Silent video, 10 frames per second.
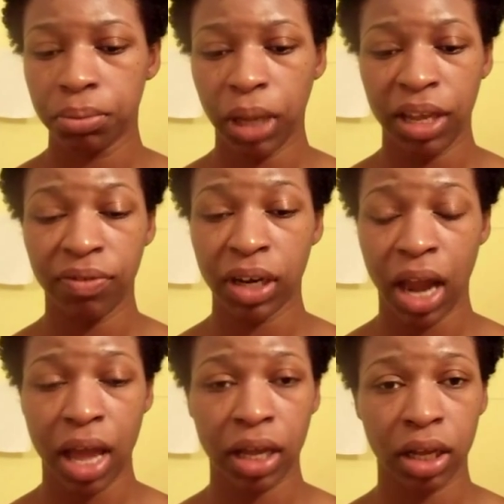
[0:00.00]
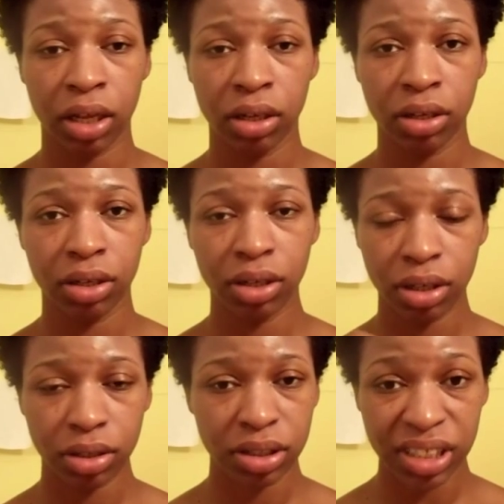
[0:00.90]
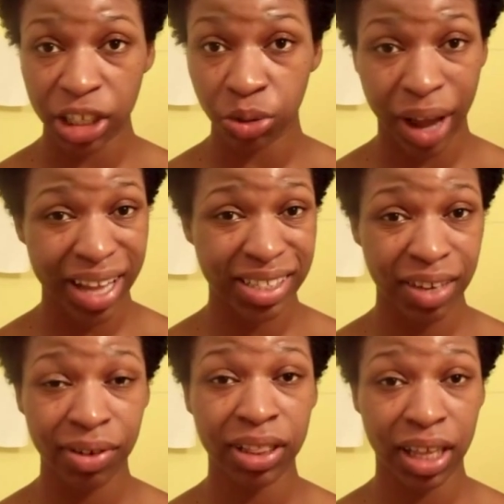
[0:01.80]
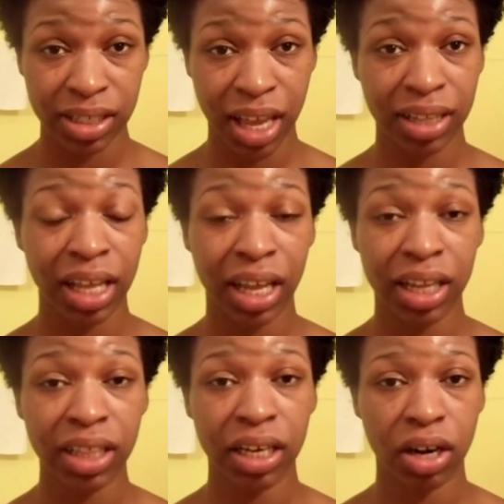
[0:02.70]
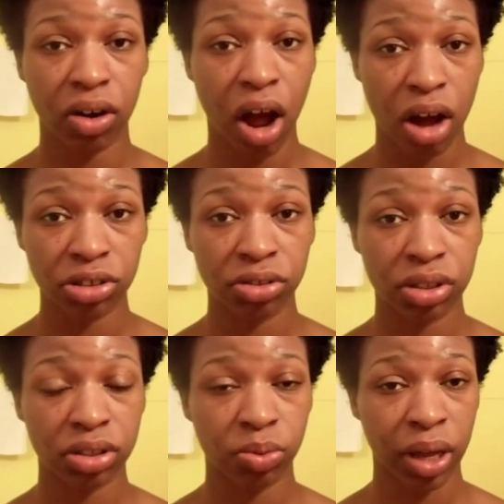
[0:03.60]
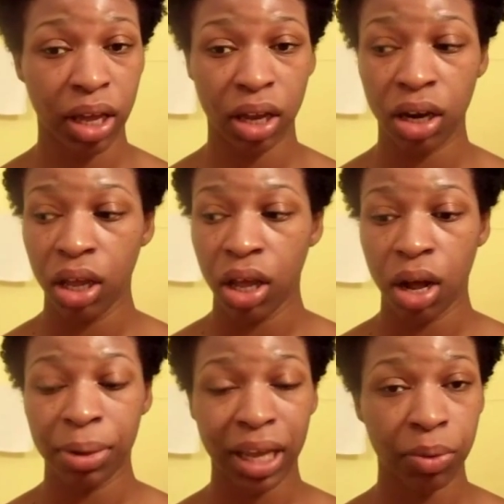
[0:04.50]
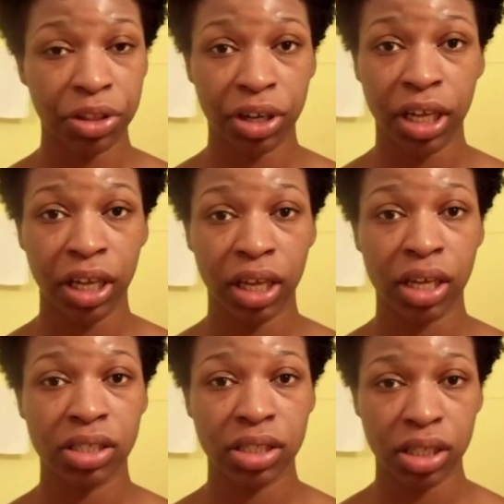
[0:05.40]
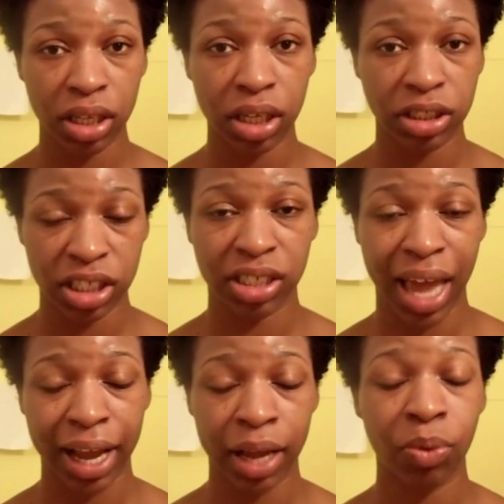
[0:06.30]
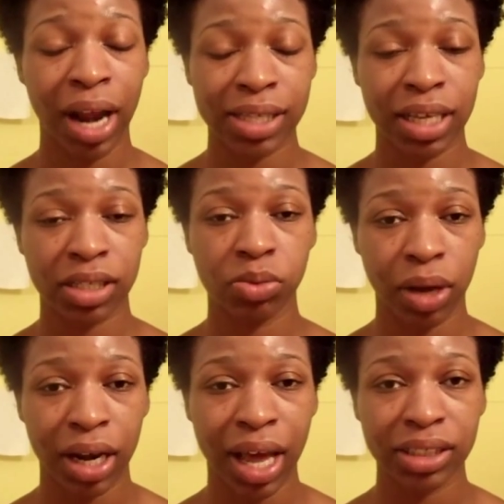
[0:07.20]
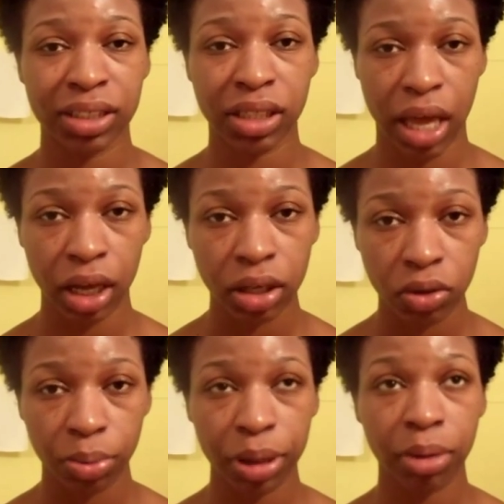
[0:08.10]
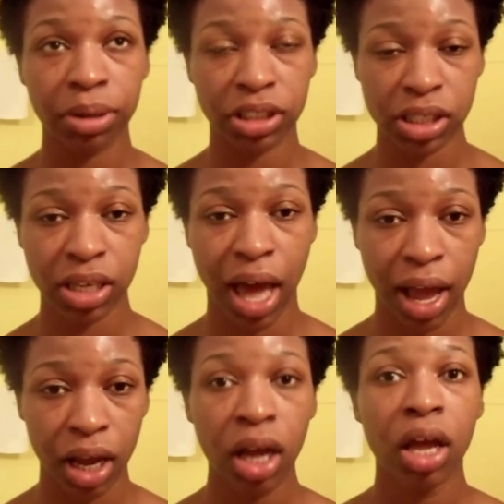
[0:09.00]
Even like sexual activity, things like that, anything that'll cause you to sweat, playing with your kids, just like, and when I say sweat, not just like a little bit, but just like